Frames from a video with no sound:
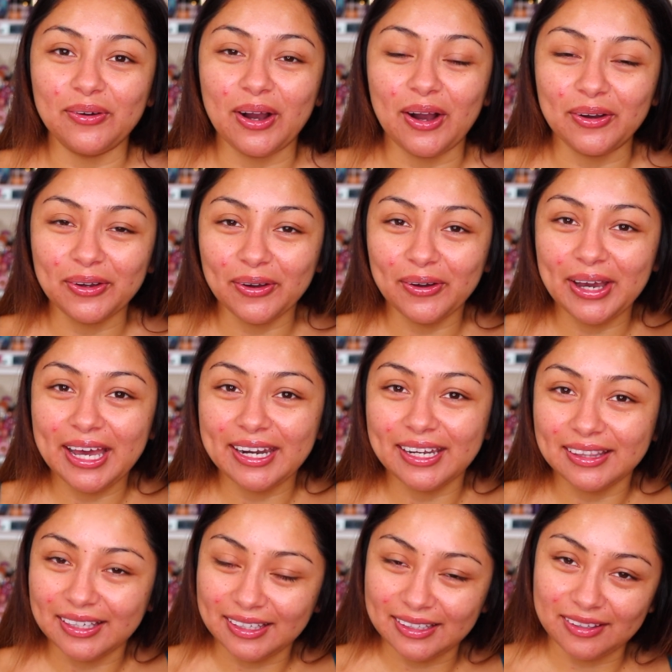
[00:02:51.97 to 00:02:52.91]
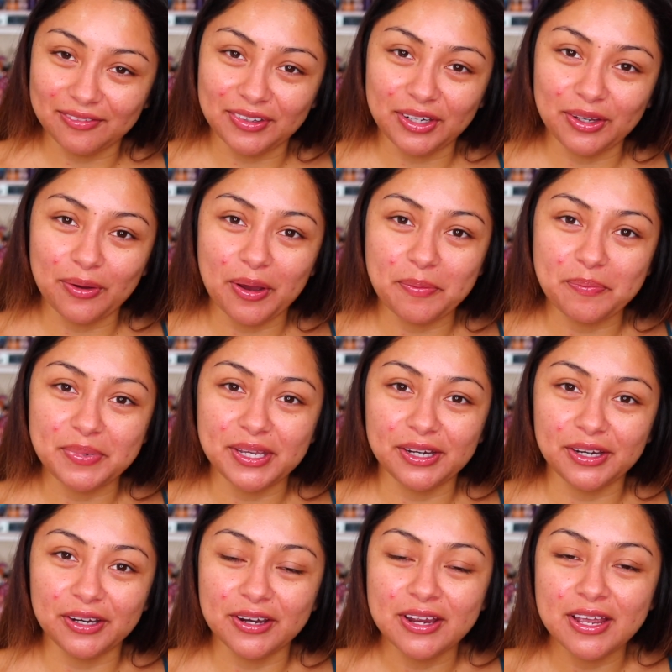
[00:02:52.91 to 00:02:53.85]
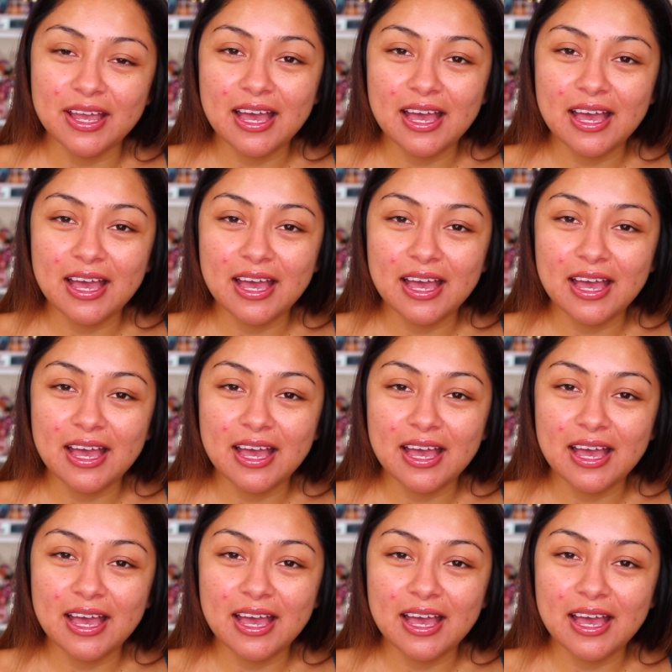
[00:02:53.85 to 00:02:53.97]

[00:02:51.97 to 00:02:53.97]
I'll go ahead and link the video up here.